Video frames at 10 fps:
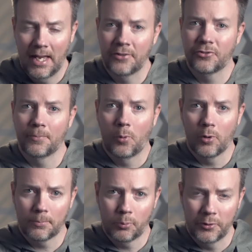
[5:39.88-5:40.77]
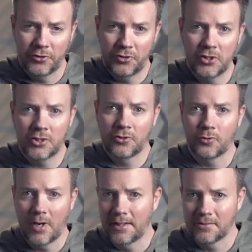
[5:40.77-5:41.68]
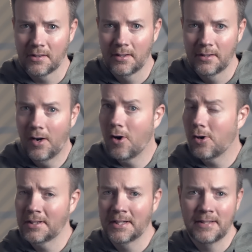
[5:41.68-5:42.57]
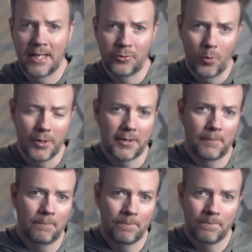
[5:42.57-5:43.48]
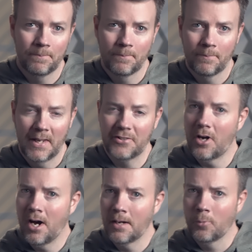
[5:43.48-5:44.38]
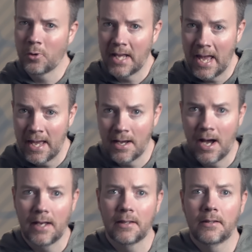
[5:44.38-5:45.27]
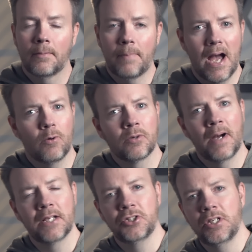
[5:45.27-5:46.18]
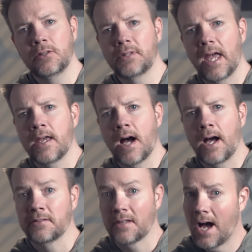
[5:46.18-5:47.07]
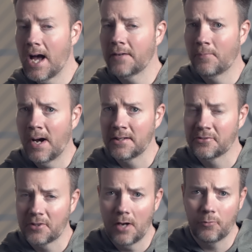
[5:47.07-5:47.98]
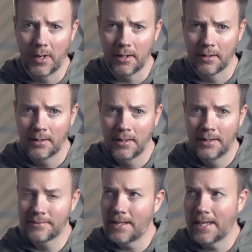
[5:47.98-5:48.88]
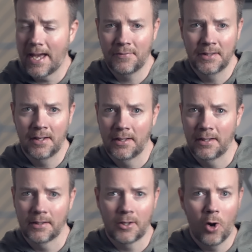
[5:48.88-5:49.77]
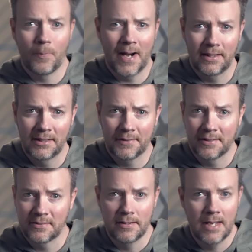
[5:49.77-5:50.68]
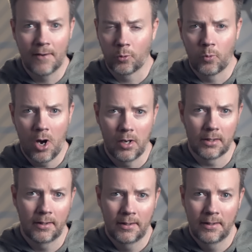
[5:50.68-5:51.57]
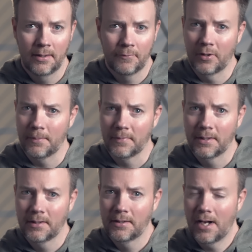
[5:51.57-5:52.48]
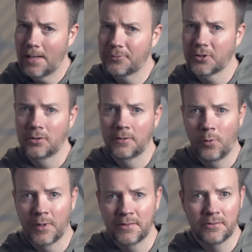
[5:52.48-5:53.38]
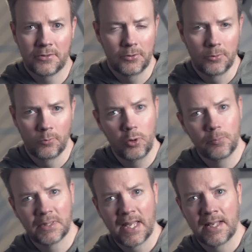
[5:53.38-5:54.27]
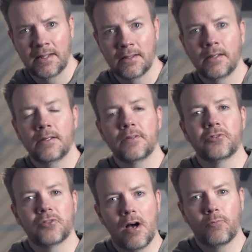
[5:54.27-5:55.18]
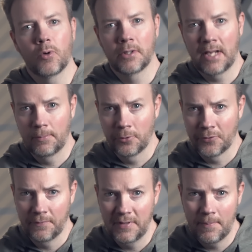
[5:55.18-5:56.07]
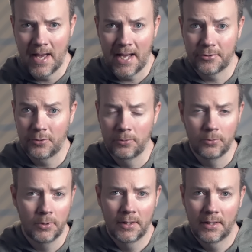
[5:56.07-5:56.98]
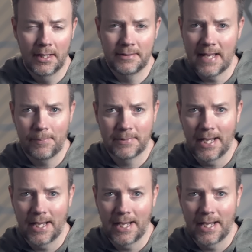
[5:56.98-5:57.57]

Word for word: and support precision strikes, all in a day's work. Its onboard AI, powered by SHIELD AI's HiveMind software, is like having a co-pilot that's never wrong. From obstacle avoidance to route planning, the software enables the VBAT to adapt